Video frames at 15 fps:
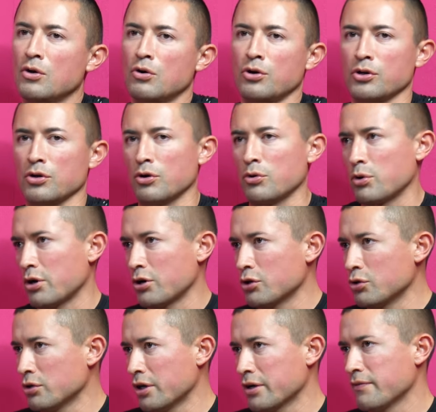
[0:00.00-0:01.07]
or, or are
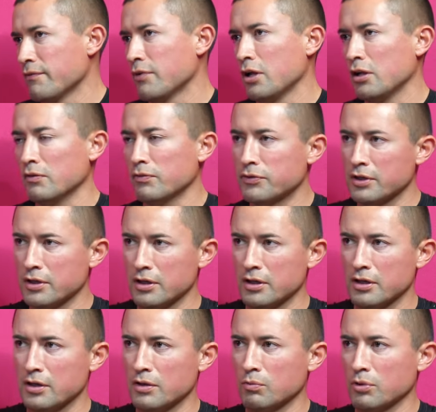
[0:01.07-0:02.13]
you not involved
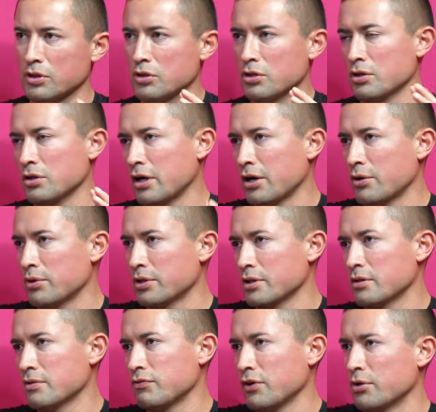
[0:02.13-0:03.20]
uh, with the hiring
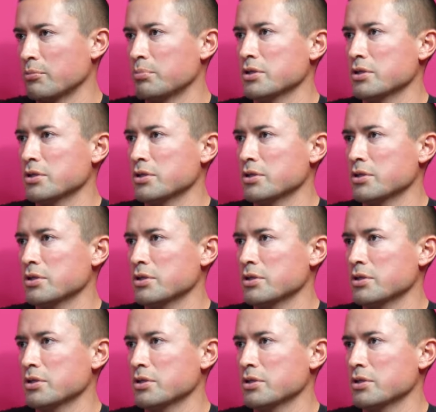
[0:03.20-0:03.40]
and oh, firing